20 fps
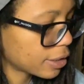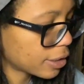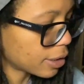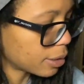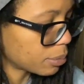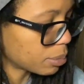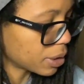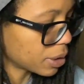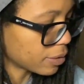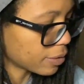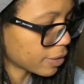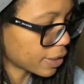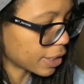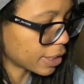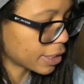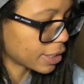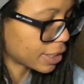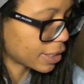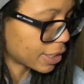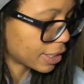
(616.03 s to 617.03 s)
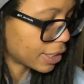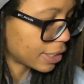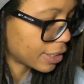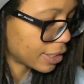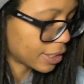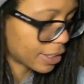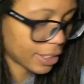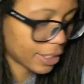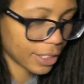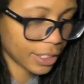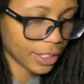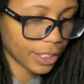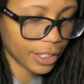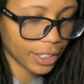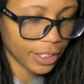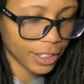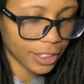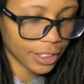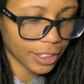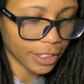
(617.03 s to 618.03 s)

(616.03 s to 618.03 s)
couple of things again.